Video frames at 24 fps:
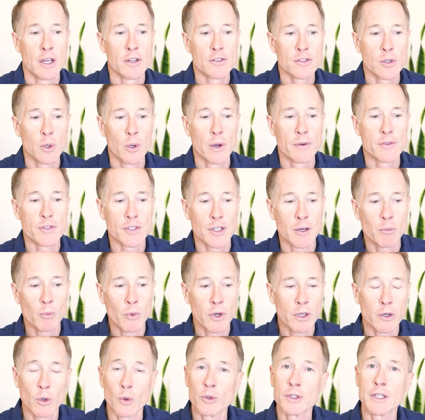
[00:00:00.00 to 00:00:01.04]
So if
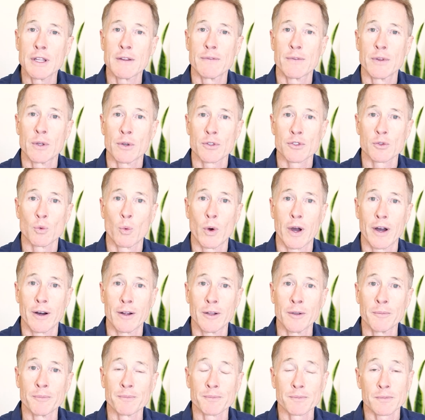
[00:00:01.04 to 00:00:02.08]
someone only feels
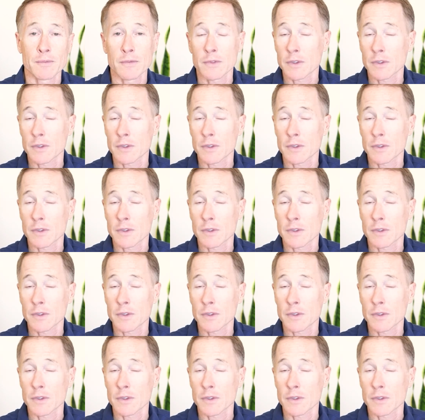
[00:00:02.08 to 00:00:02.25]
well